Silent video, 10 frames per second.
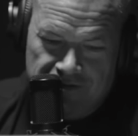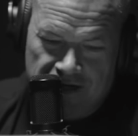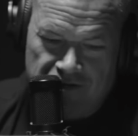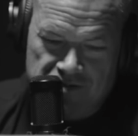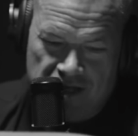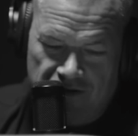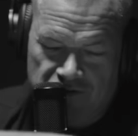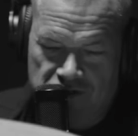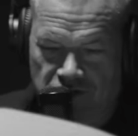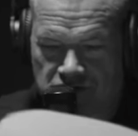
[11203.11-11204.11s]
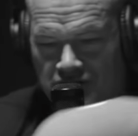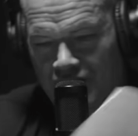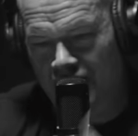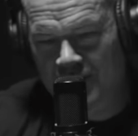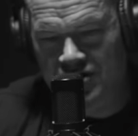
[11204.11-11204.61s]
Echo's at Echo Charles.
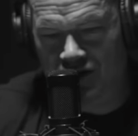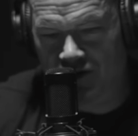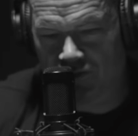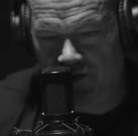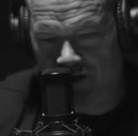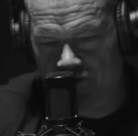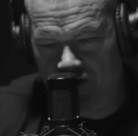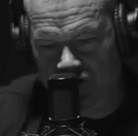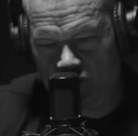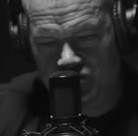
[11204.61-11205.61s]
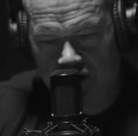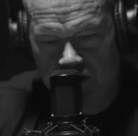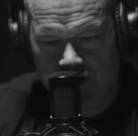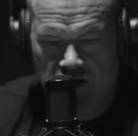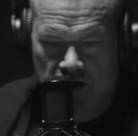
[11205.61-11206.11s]
I'm at Jocko Willink. Thanks once
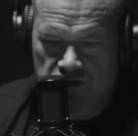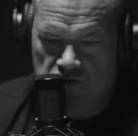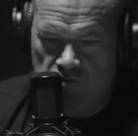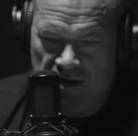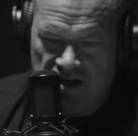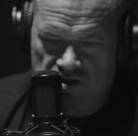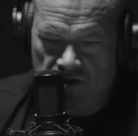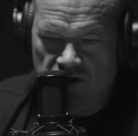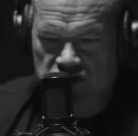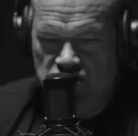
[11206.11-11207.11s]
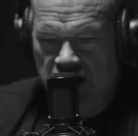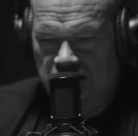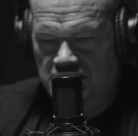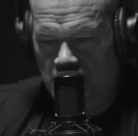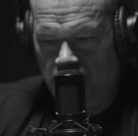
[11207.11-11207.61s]
again to Major
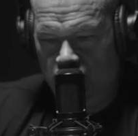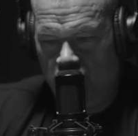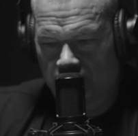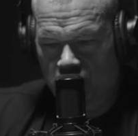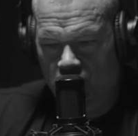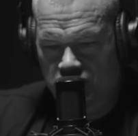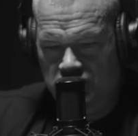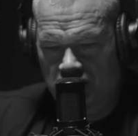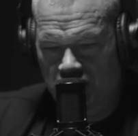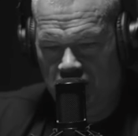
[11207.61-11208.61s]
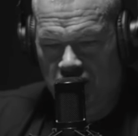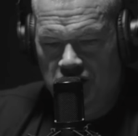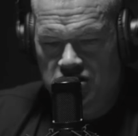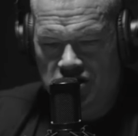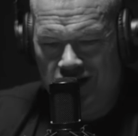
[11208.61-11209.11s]
Jay Tate for coming on today,
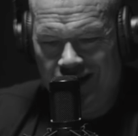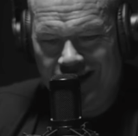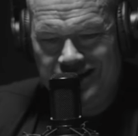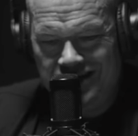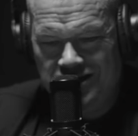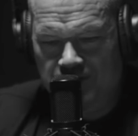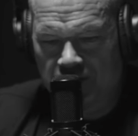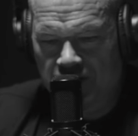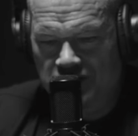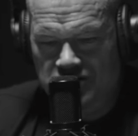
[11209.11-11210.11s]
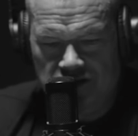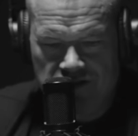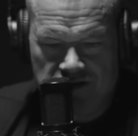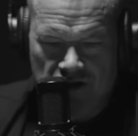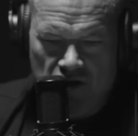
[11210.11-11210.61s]
sharing his
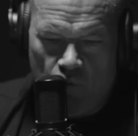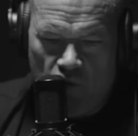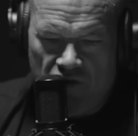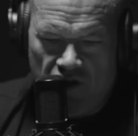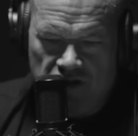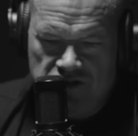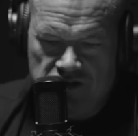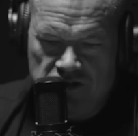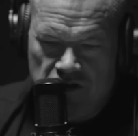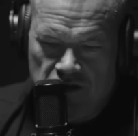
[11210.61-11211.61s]
experiences with us.